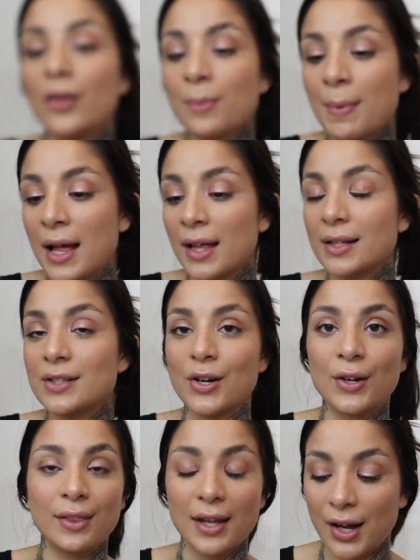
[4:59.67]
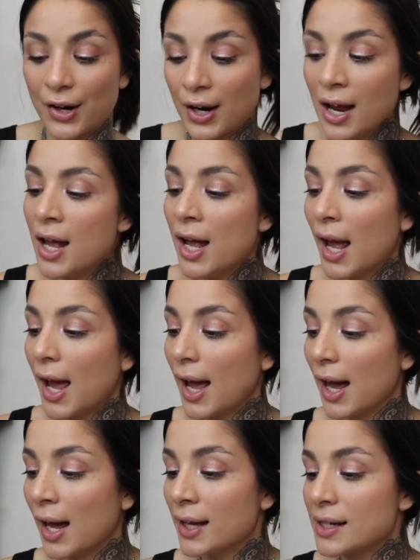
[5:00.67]
the palettes are there,
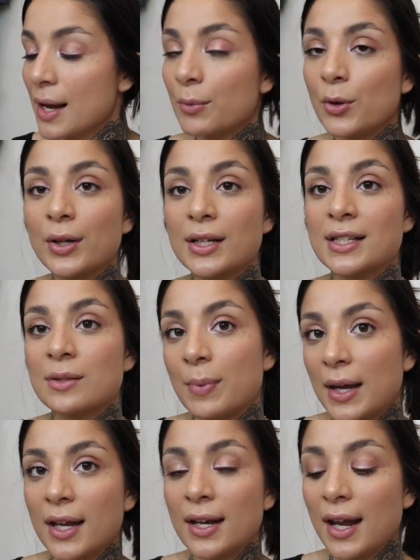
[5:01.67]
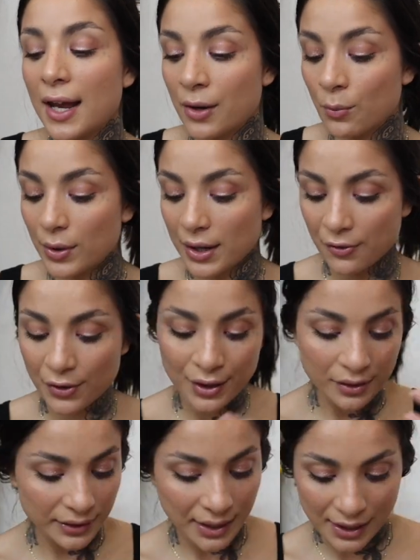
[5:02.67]
and I'm going to spin and whatever
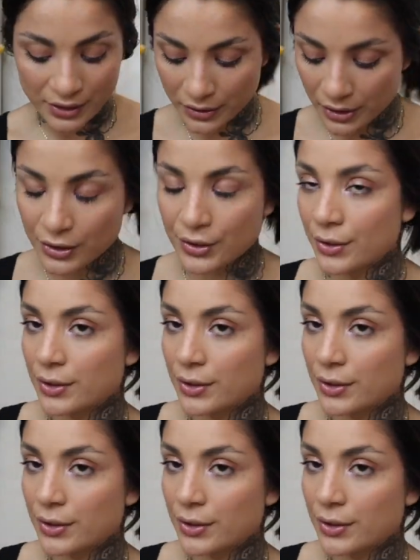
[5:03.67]
it lands on. So